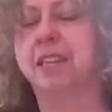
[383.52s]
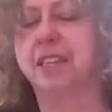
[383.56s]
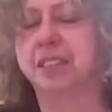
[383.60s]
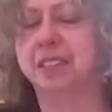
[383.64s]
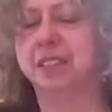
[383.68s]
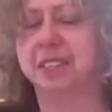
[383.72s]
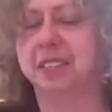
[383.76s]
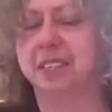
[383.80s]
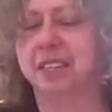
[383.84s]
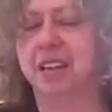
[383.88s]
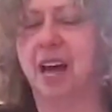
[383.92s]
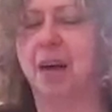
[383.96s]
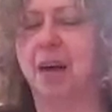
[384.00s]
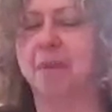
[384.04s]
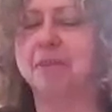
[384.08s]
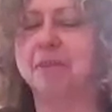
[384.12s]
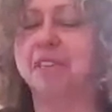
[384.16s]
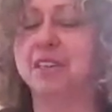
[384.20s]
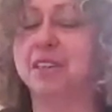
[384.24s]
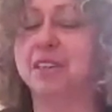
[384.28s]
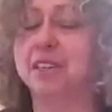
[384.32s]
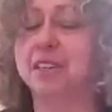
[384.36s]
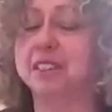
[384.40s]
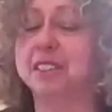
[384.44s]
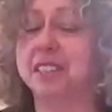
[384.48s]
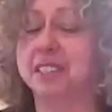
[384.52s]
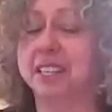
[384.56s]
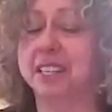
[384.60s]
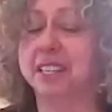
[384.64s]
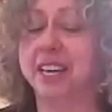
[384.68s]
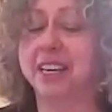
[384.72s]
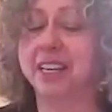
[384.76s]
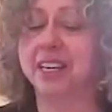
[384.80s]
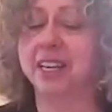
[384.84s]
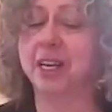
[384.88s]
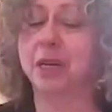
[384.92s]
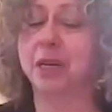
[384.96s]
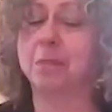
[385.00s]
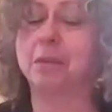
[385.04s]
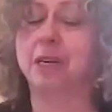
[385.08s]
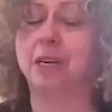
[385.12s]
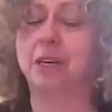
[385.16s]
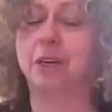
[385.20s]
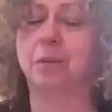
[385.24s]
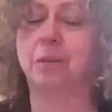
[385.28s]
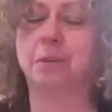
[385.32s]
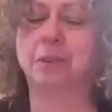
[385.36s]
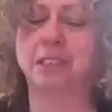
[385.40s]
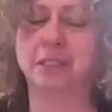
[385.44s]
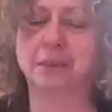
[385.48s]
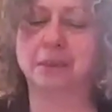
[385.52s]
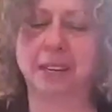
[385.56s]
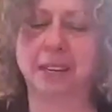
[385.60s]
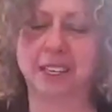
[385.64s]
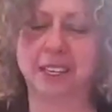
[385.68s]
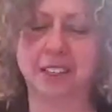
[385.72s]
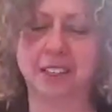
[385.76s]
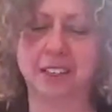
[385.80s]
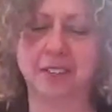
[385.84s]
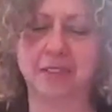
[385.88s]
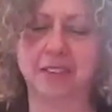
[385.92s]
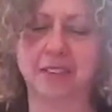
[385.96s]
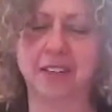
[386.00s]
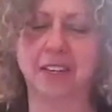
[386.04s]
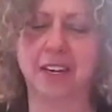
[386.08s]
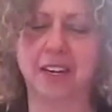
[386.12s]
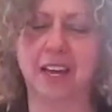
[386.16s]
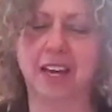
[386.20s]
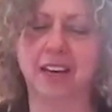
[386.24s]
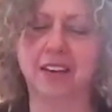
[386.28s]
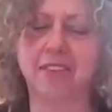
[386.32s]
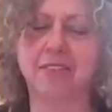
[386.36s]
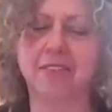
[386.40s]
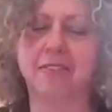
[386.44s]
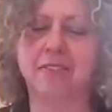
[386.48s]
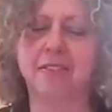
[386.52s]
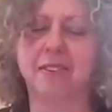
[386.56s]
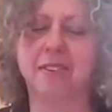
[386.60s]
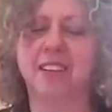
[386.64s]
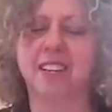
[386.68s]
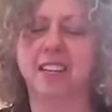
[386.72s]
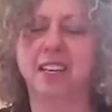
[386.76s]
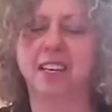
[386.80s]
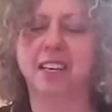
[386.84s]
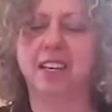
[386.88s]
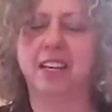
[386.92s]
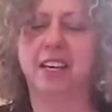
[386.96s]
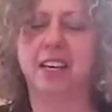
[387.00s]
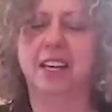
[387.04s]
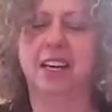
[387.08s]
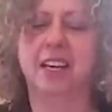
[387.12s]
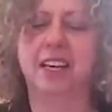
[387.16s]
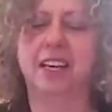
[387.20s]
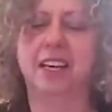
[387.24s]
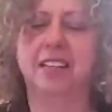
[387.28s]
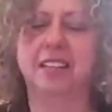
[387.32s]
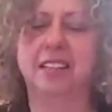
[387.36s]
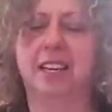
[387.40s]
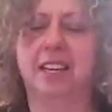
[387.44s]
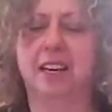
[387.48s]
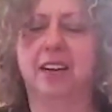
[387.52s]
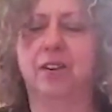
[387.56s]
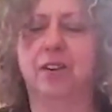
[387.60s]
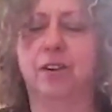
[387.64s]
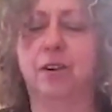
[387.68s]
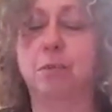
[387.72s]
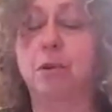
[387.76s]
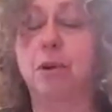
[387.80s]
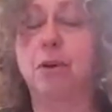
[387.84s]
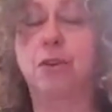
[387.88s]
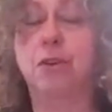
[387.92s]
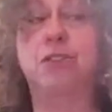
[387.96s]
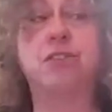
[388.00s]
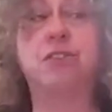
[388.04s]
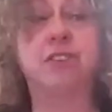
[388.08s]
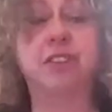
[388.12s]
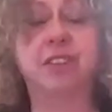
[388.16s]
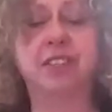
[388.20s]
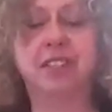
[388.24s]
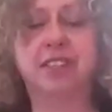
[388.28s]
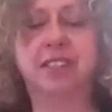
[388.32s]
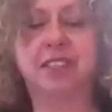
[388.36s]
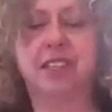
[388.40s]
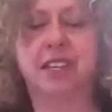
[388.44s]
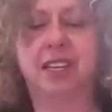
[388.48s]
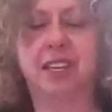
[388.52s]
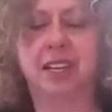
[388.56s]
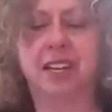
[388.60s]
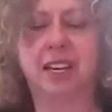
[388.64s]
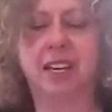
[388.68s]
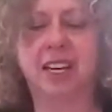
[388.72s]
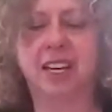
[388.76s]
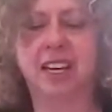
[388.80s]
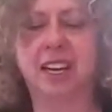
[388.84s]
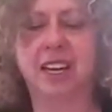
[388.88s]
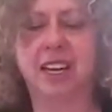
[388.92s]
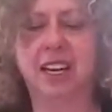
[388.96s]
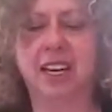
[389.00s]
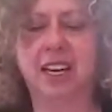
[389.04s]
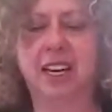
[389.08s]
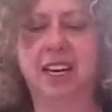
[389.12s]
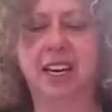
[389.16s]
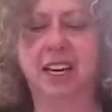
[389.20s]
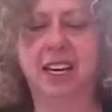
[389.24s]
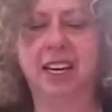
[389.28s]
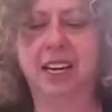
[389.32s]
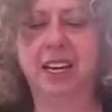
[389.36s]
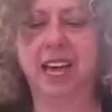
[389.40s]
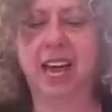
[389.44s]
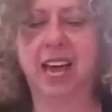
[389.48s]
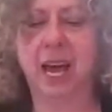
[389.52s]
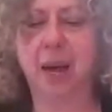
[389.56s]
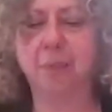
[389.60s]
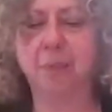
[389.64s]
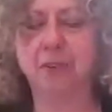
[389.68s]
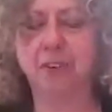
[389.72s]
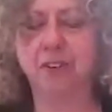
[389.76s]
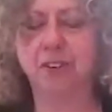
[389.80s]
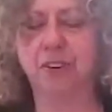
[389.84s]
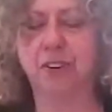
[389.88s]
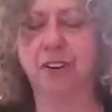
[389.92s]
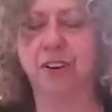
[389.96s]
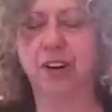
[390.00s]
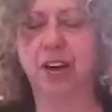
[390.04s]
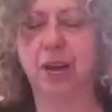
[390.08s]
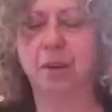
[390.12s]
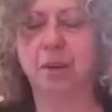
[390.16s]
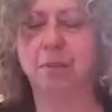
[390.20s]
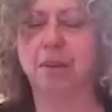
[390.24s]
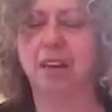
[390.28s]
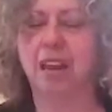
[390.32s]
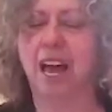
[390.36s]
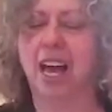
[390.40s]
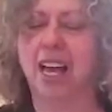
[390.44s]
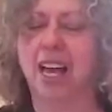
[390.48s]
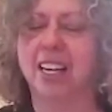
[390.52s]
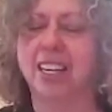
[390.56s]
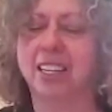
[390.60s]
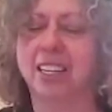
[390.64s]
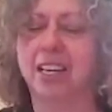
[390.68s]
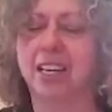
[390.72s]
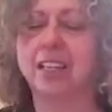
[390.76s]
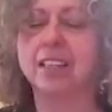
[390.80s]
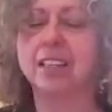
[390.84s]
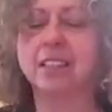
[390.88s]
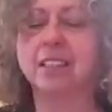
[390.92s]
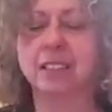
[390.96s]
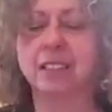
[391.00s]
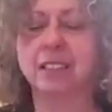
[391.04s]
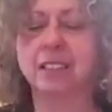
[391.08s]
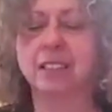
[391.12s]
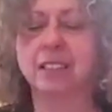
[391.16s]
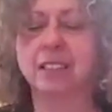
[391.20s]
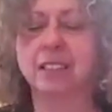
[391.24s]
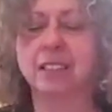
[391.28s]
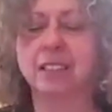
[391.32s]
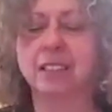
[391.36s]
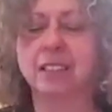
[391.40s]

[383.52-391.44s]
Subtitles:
The biggest obstacle to taking a bigger perspective in life is that our emotions capture and blind us.